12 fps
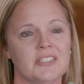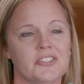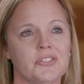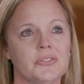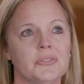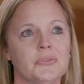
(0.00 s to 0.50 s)

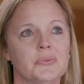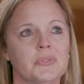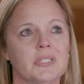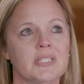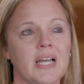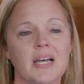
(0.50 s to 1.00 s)
to
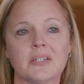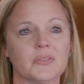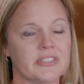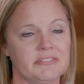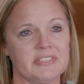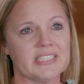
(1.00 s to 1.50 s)
not
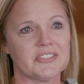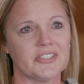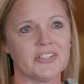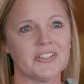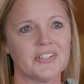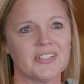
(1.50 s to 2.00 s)
only
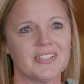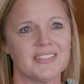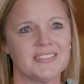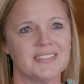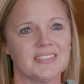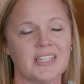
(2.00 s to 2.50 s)
Victor,
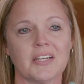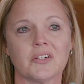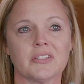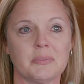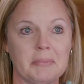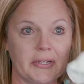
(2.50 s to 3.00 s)
not
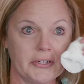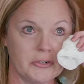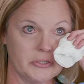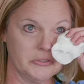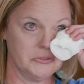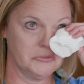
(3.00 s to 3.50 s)
only Mary
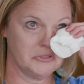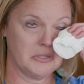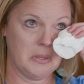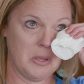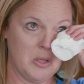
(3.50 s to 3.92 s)
Cruz,